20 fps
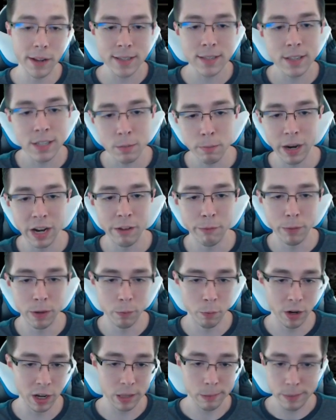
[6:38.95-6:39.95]
This might have been
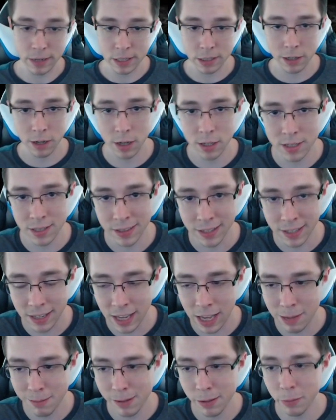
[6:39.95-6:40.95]
one of the best cards in the
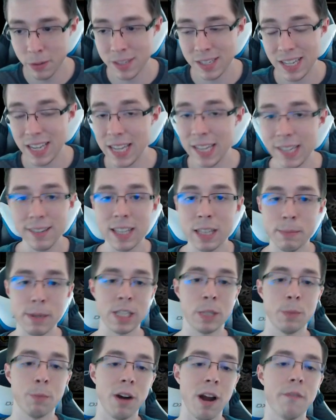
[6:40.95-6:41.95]
game. It was easily the
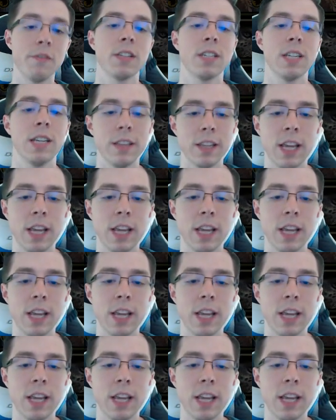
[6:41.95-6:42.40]
best prophecy in the